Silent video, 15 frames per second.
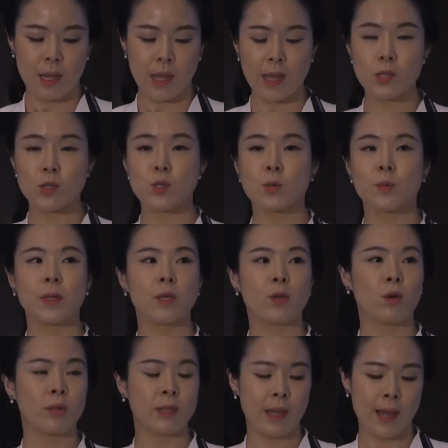It should be
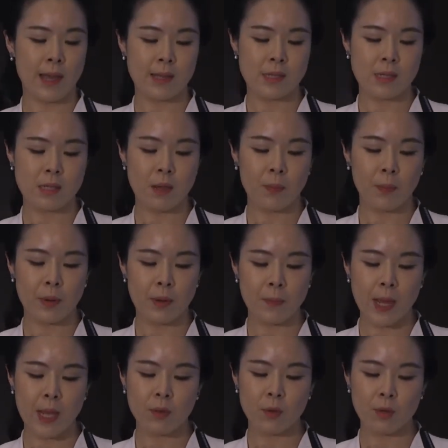noted that
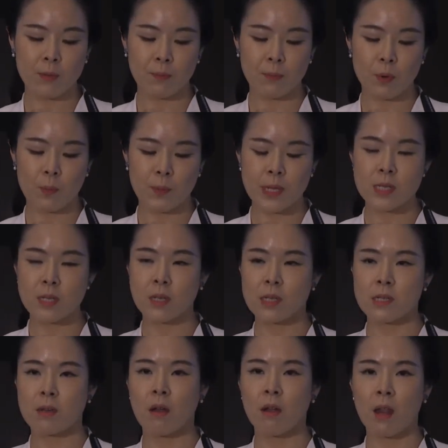supplementary provision
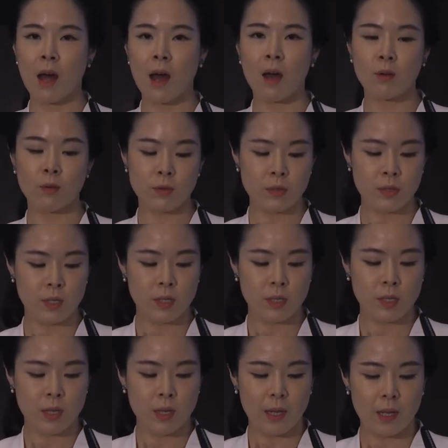is allowed.
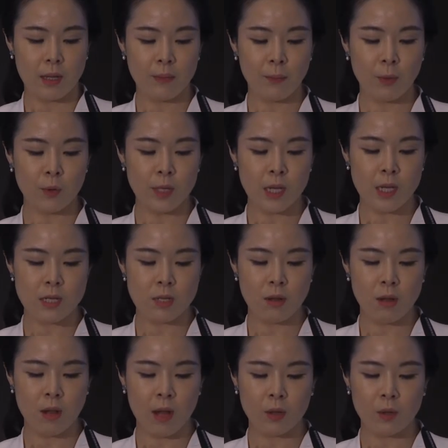Reporting is
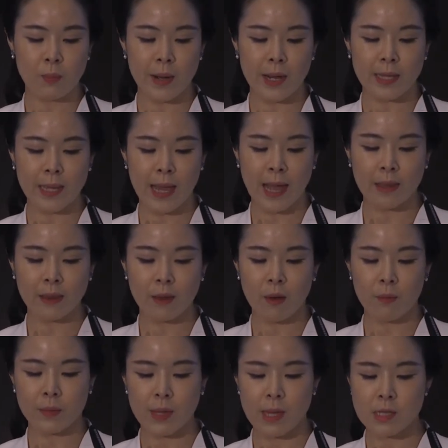allowed by the end
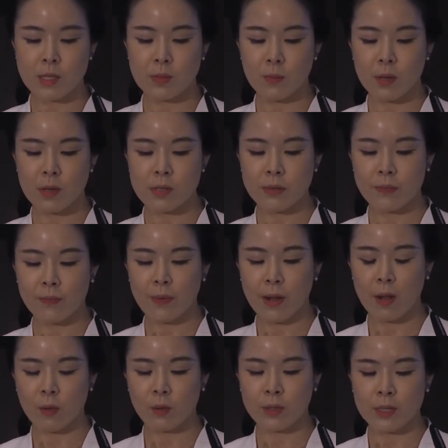of next month
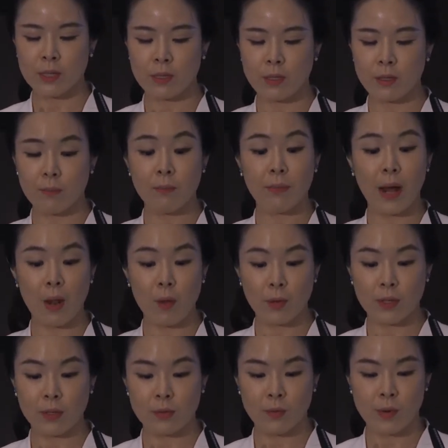
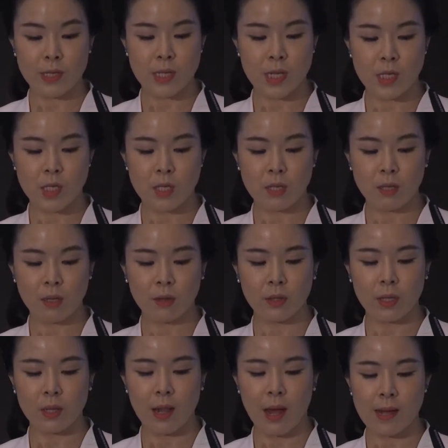following the transaction
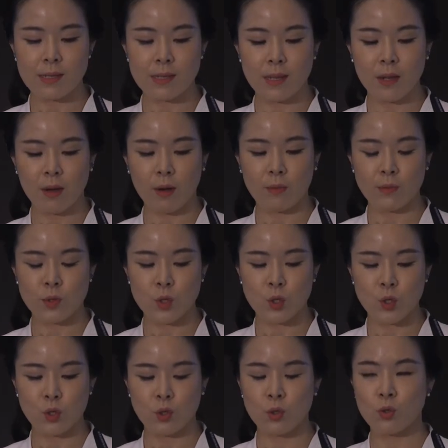until last day of
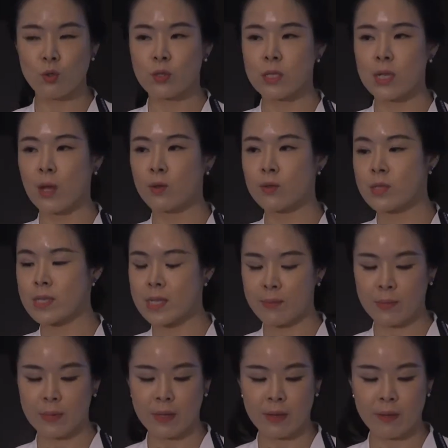June
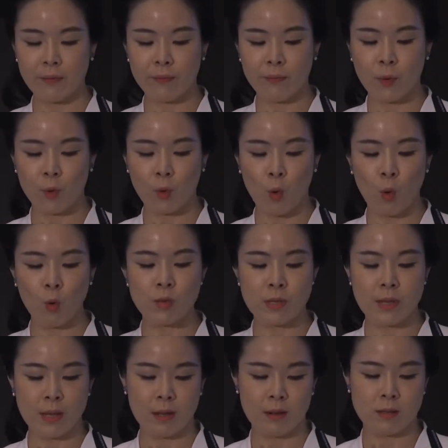2017 for
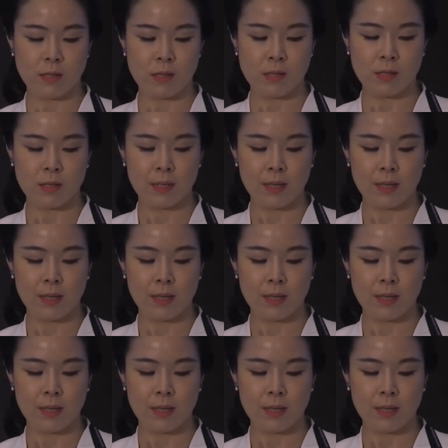wholesalers.